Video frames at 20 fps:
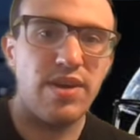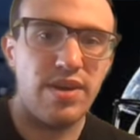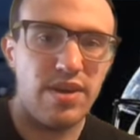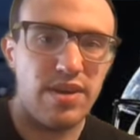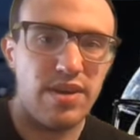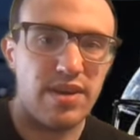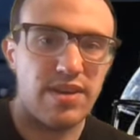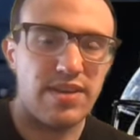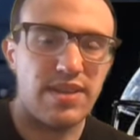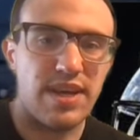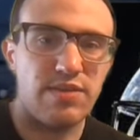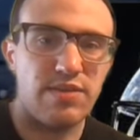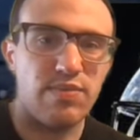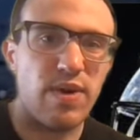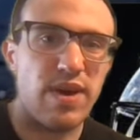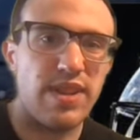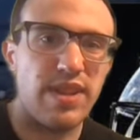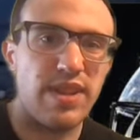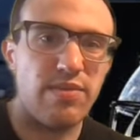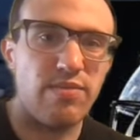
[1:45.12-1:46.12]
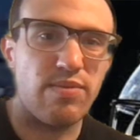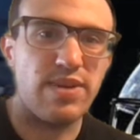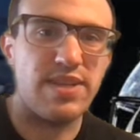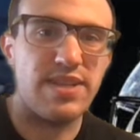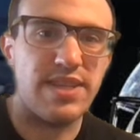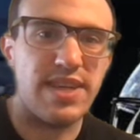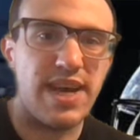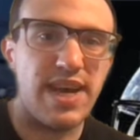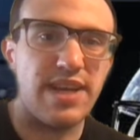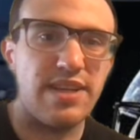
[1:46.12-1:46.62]
because that's why they
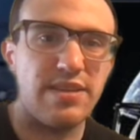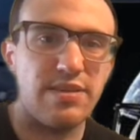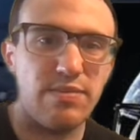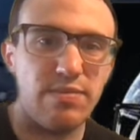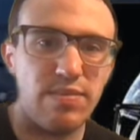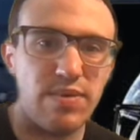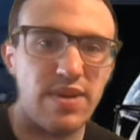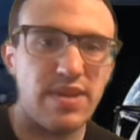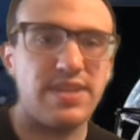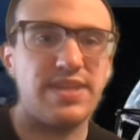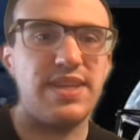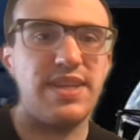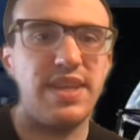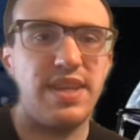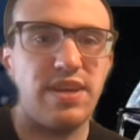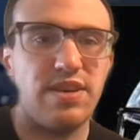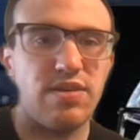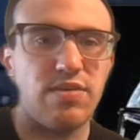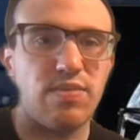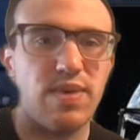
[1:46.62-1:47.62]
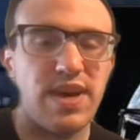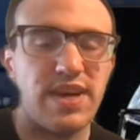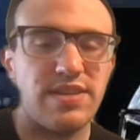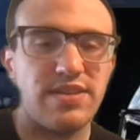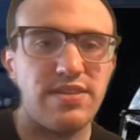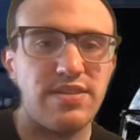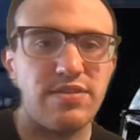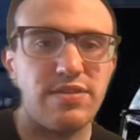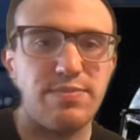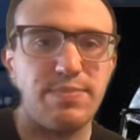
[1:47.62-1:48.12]
re-signed him, because they needed a
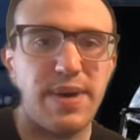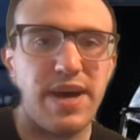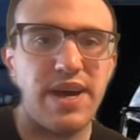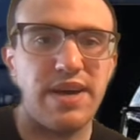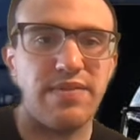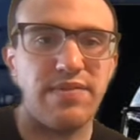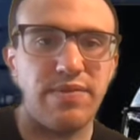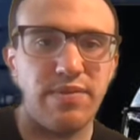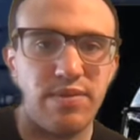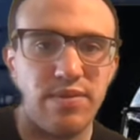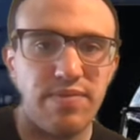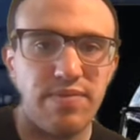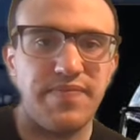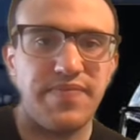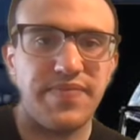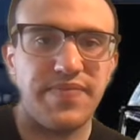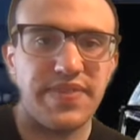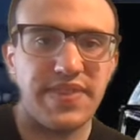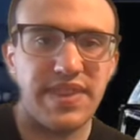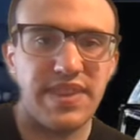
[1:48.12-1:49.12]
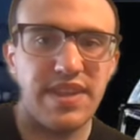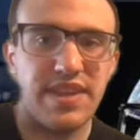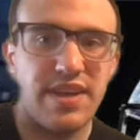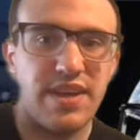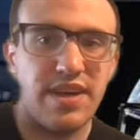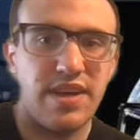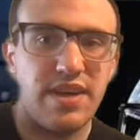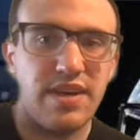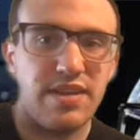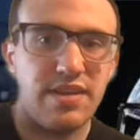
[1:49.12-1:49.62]
roster spot for
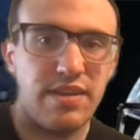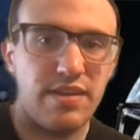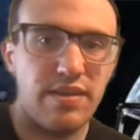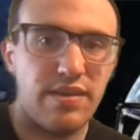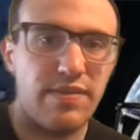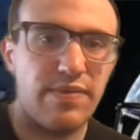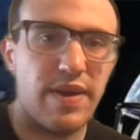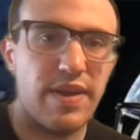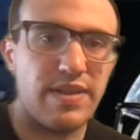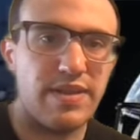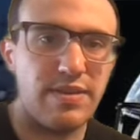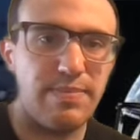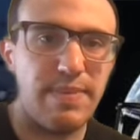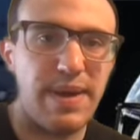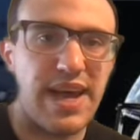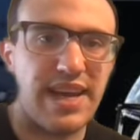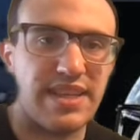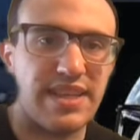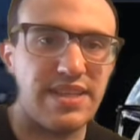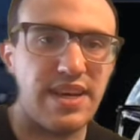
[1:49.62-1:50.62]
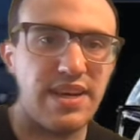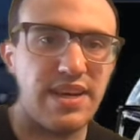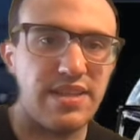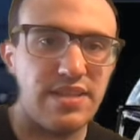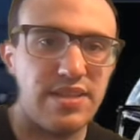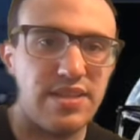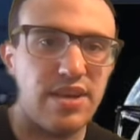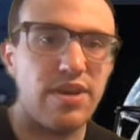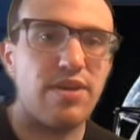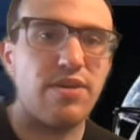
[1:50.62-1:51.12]
the defensive backside.
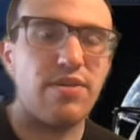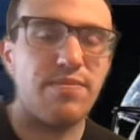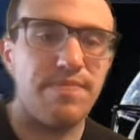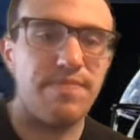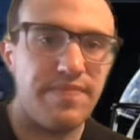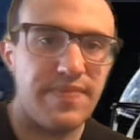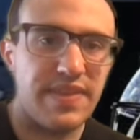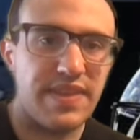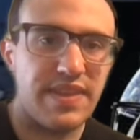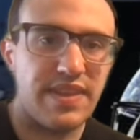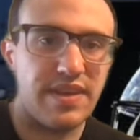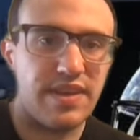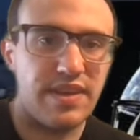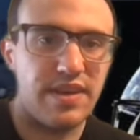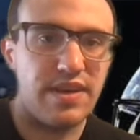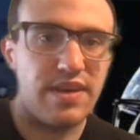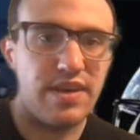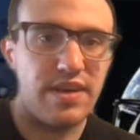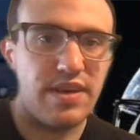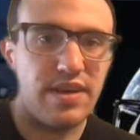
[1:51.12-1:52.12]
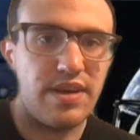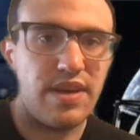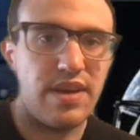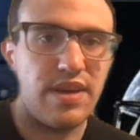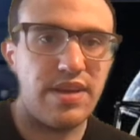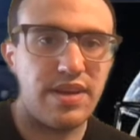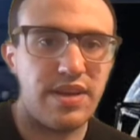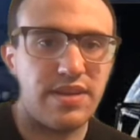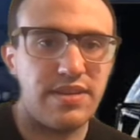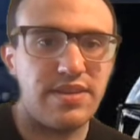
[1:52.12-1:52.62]
So,
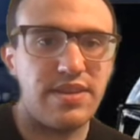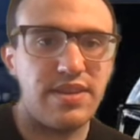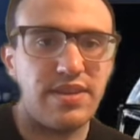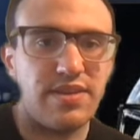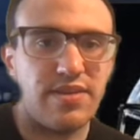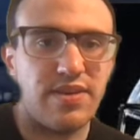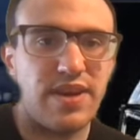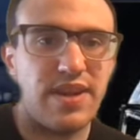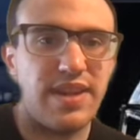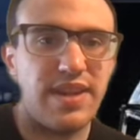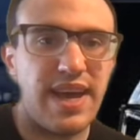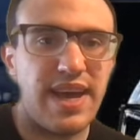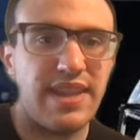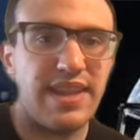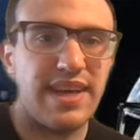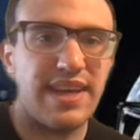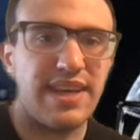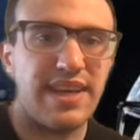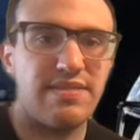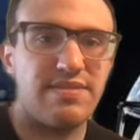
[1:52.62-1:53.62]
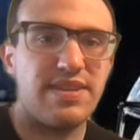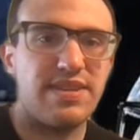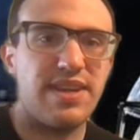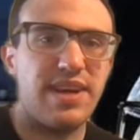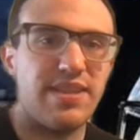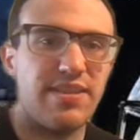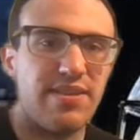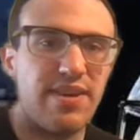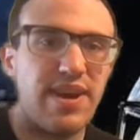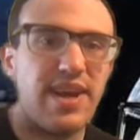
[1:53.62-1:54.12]
and now that gives
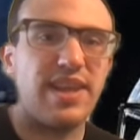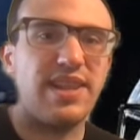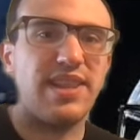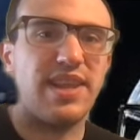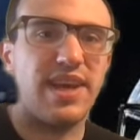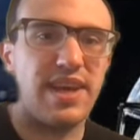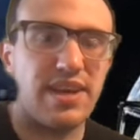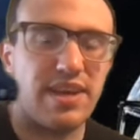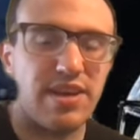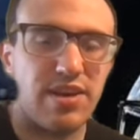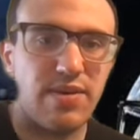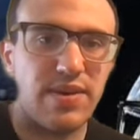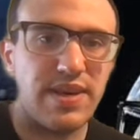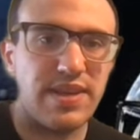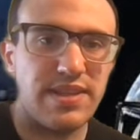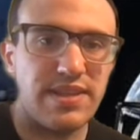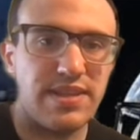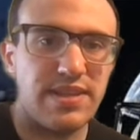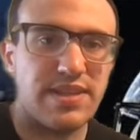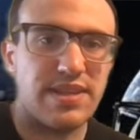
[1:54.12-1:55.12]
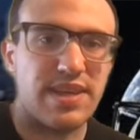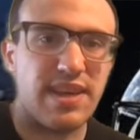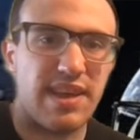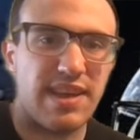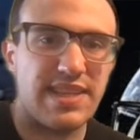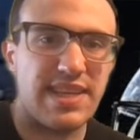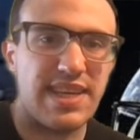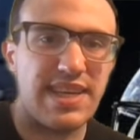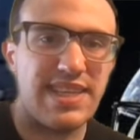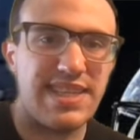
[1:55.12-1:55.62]
another headline going into this game,
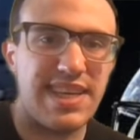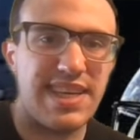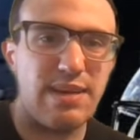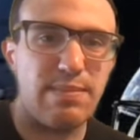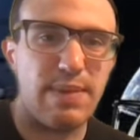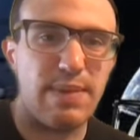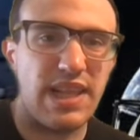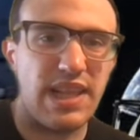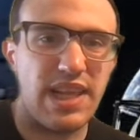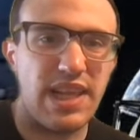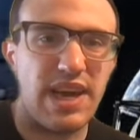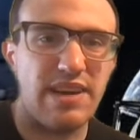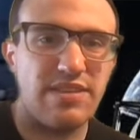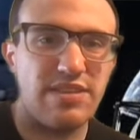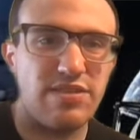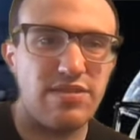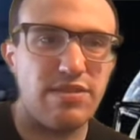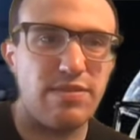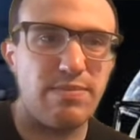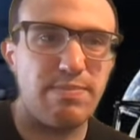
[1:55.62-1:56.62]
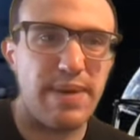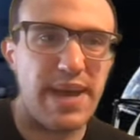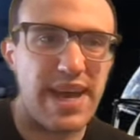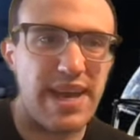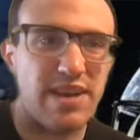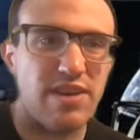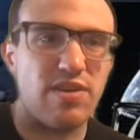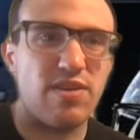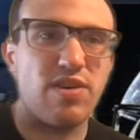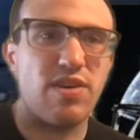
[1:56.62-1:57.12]
because I said in my live stream
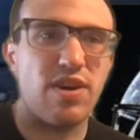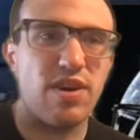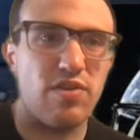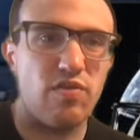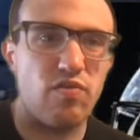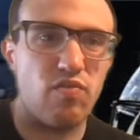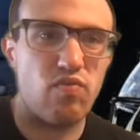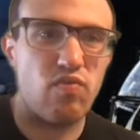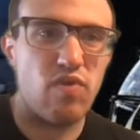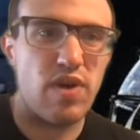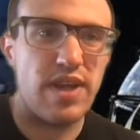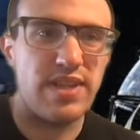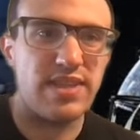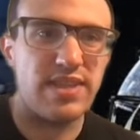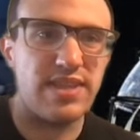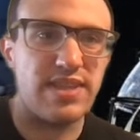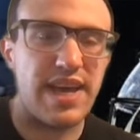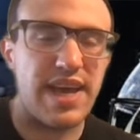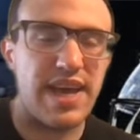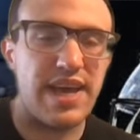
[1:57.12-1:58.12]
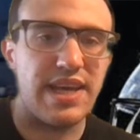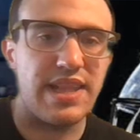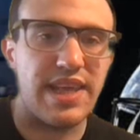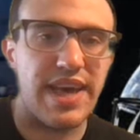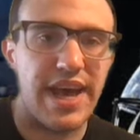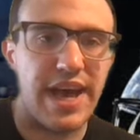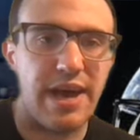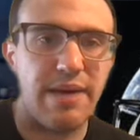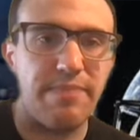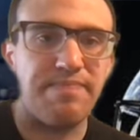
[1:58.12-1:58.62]
back on Wednesday
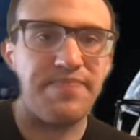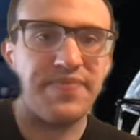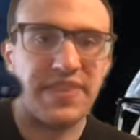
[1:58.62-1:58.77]
that